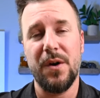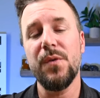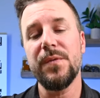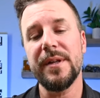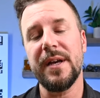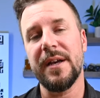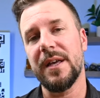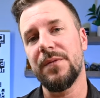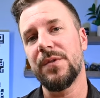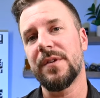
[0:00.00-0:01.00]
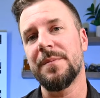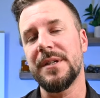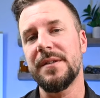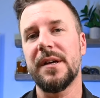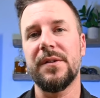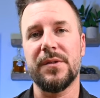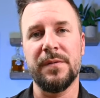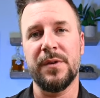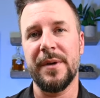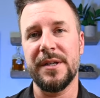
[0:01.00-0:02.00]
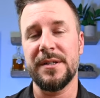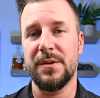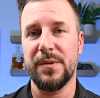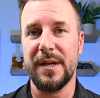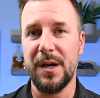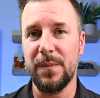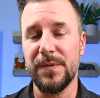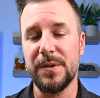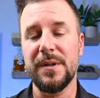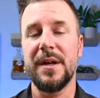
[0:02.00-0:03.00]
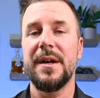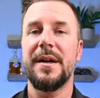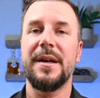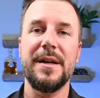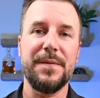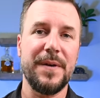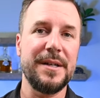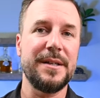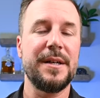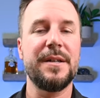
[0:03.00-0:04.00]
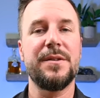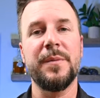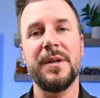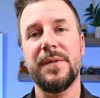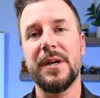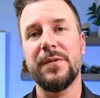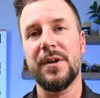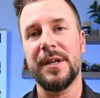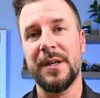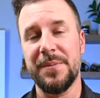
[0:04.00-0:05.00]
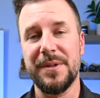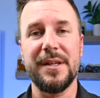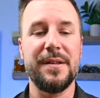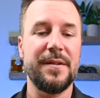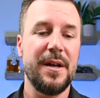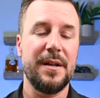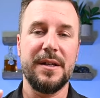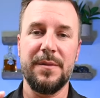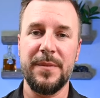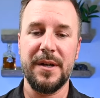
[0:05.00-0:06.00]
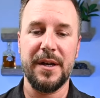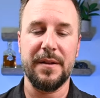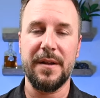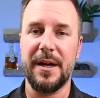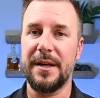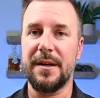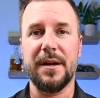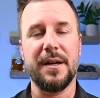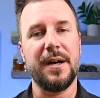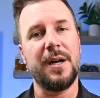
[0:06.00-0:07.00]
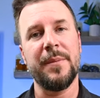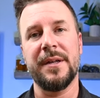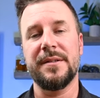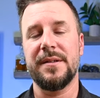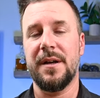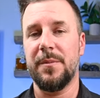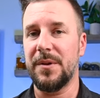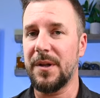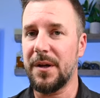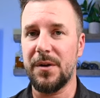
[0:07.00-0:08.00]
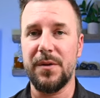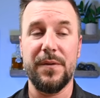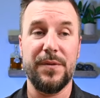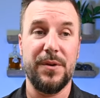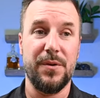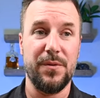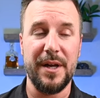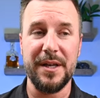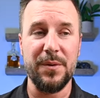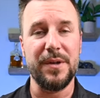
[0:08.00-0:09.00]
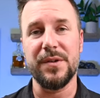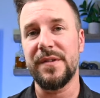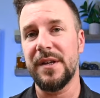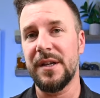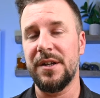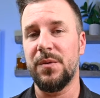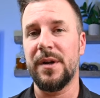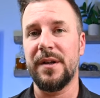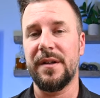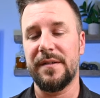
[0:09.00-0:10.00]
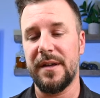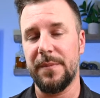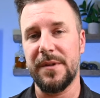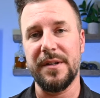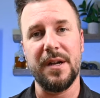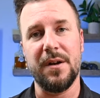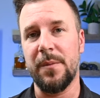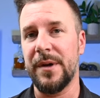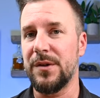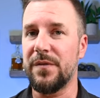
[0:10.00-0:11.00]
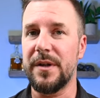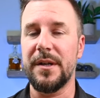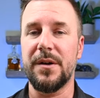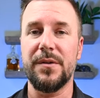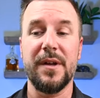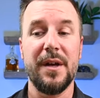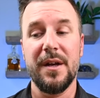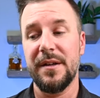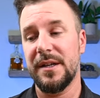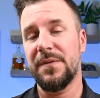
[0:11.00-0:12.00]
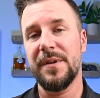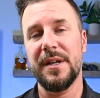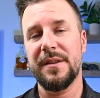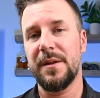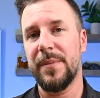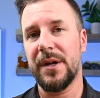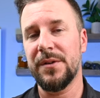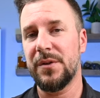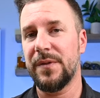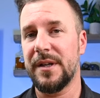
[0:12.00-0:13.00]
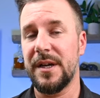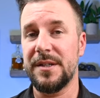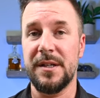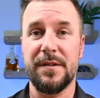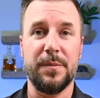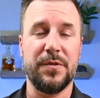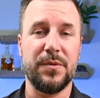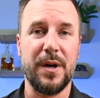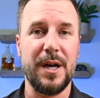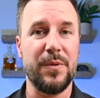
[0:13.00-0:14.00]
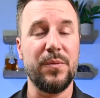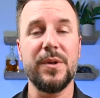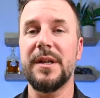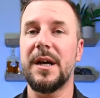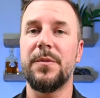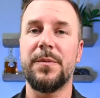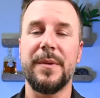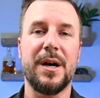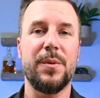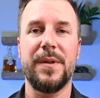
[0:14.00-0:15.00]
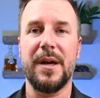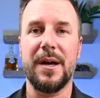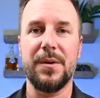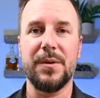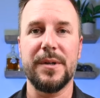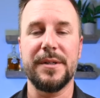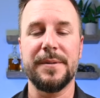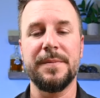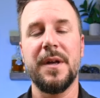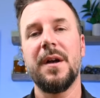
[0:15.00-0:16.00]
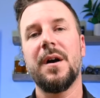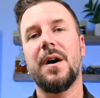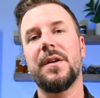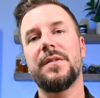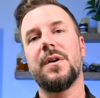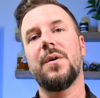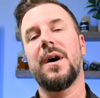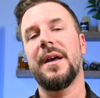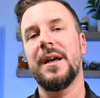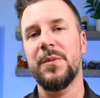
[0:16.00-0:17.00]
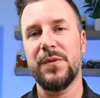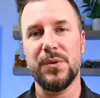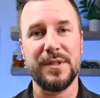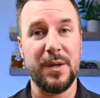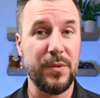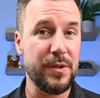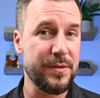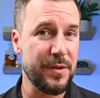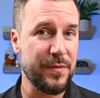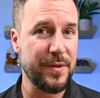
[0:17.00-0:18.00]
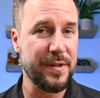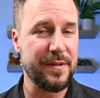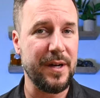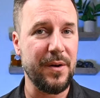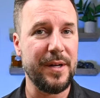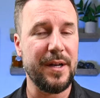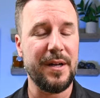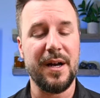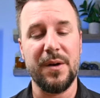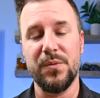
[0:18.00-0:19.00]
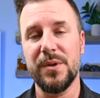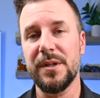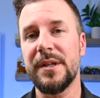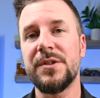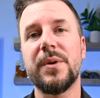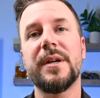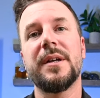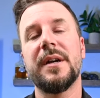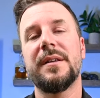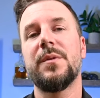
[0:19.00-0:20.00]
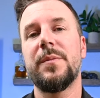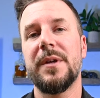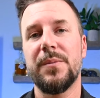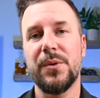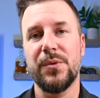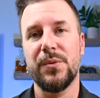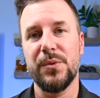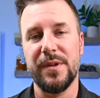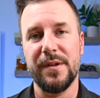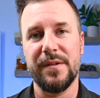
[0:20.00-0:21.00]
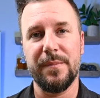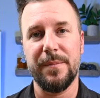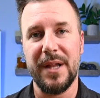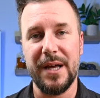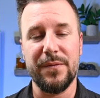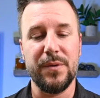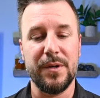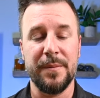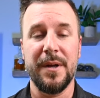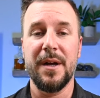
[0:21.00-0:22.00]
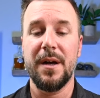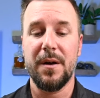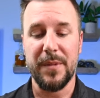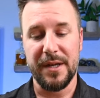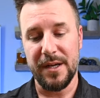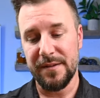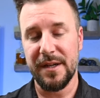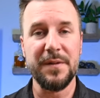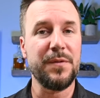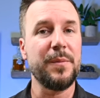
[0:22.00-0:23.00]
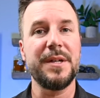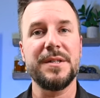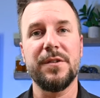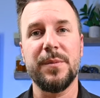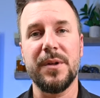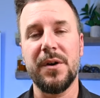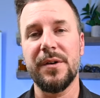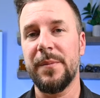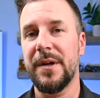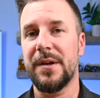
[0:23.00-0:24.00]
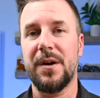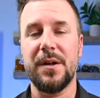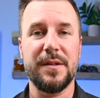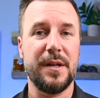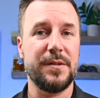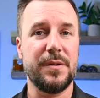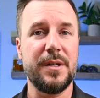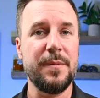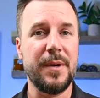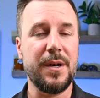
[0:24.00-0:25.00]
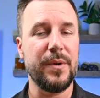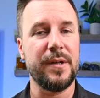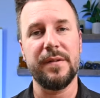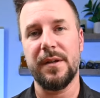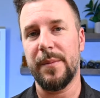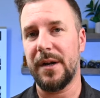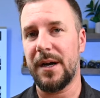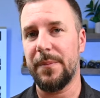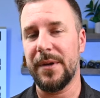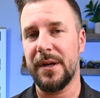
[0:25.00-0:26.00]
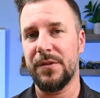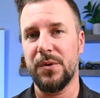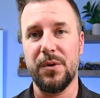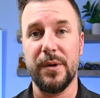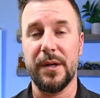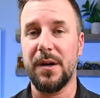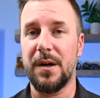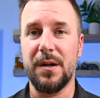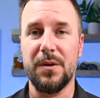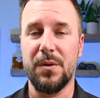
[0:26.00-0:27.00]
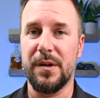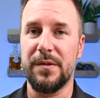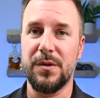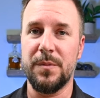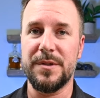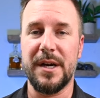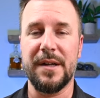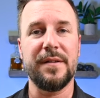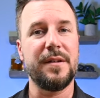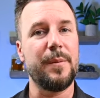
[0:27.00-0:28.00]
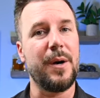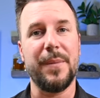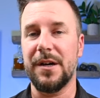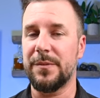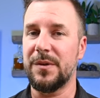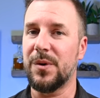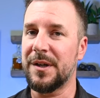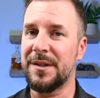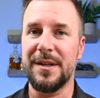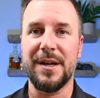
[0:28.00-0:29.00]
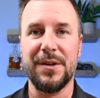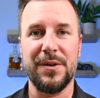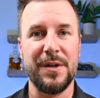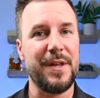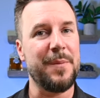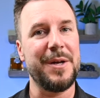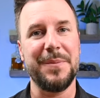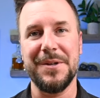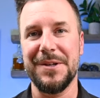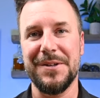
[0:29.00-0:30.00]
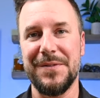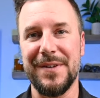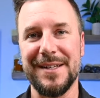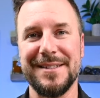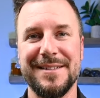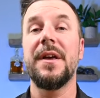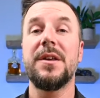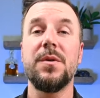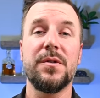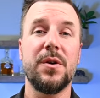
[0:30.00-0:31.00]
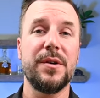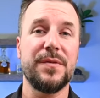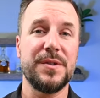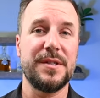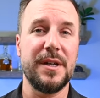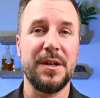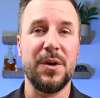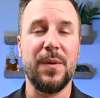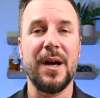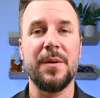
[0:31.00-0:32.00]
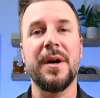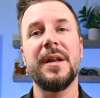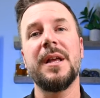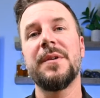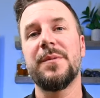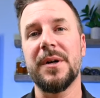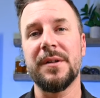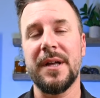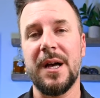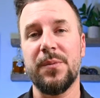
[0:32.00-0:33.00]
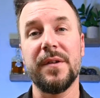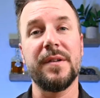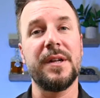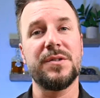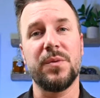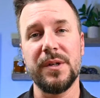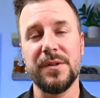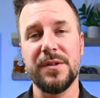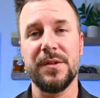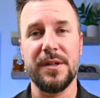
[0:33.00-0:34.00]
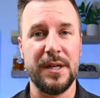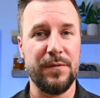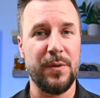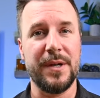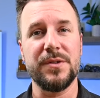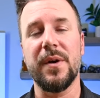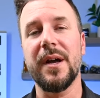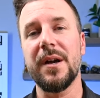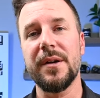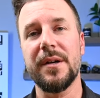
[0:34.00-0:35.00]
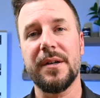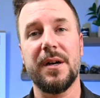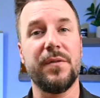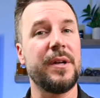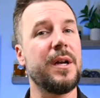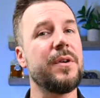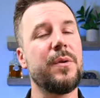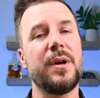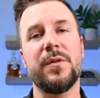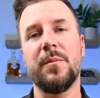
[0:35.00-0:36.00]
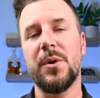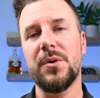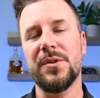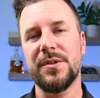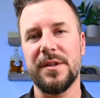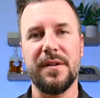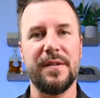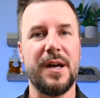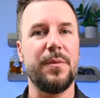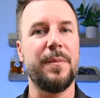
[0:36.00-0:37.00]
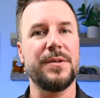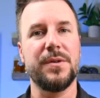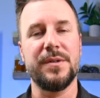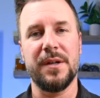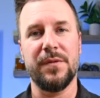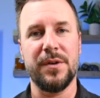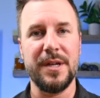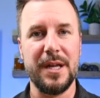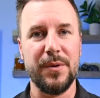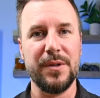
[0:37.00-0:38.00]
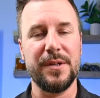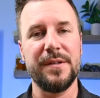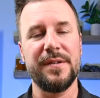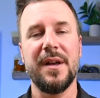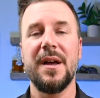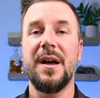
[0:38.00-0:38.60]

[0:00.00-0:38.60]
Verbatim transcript: Hopefully I gave you some details or information that was helpful. If I did, do me a favor again, please leave me a like, a comment below. If you're liking what you're seeing and you want to stay up to date on all my new videos, definitely hit the bell notification and subscribe. It really helps me out with the algorithm. Also, I am a full-time realtor for this area. I really enjoy connecting with people through this platform. My contact information is below. Give me a call, text, or email. We can see about hopping onto a quick call or a Zoom chat and see about possibly working together and if that might be a good fit. Thank you as always for sticking around. My name is Bill Knapp, residential realtor in the Denver metro area, covering everywhere from Boulder to the South Metro Denver neighborhoods.